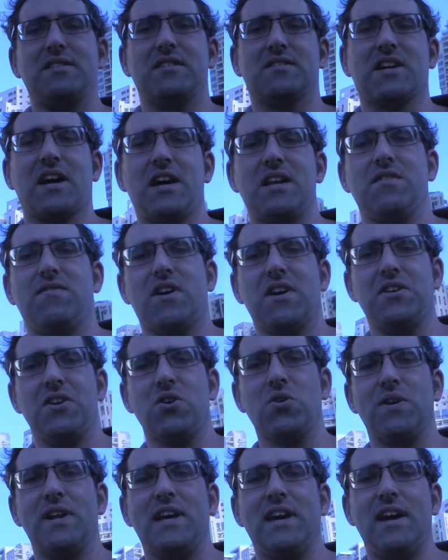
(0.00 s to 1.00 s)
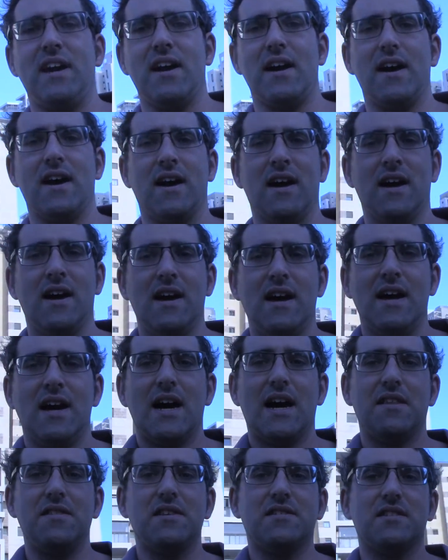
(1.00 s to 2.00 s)
It's kind of our Arnona here,
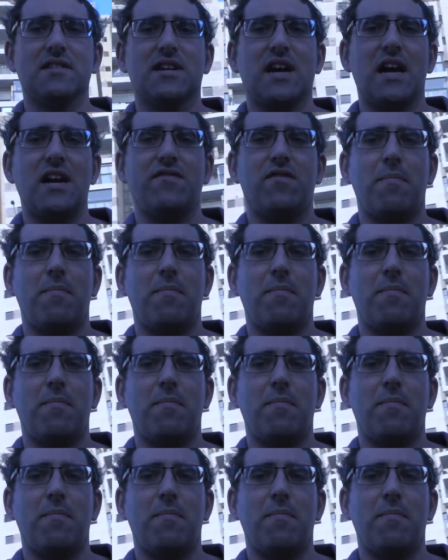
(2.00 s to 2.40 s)
and this is kind of